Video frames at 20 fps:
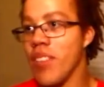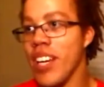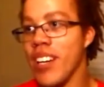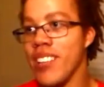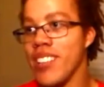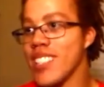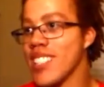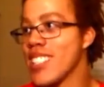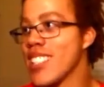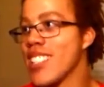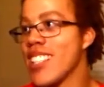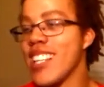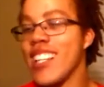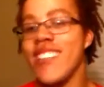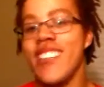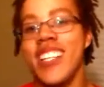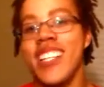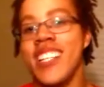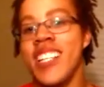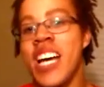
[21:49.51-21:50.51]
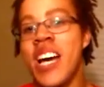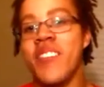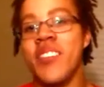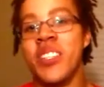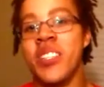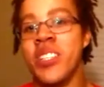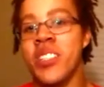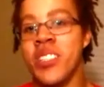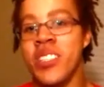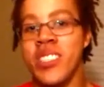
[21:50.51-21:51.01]
I was like, alright, man,
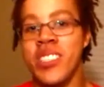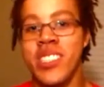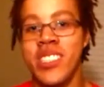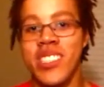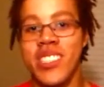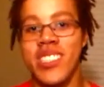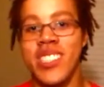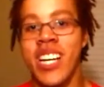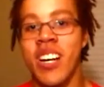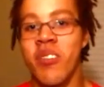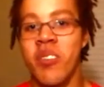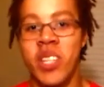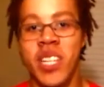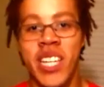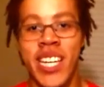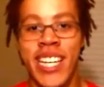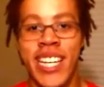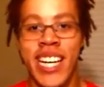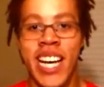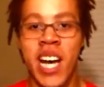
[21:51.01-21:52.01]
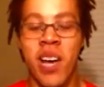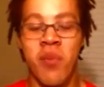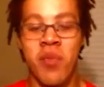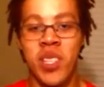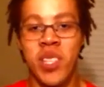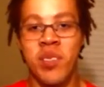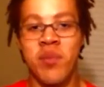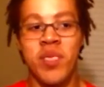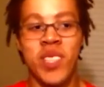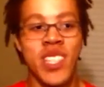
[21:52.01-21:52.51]
Happy Hogan's not really that
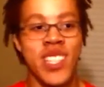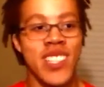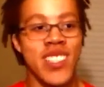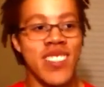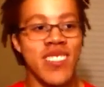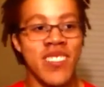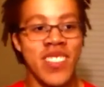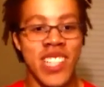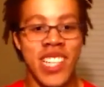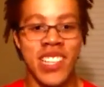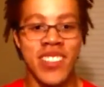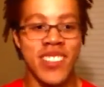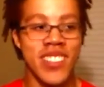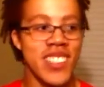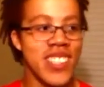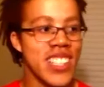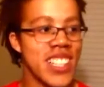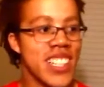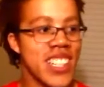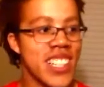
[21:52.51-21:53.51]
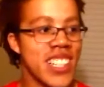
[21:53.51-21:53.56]
happy, but whatever.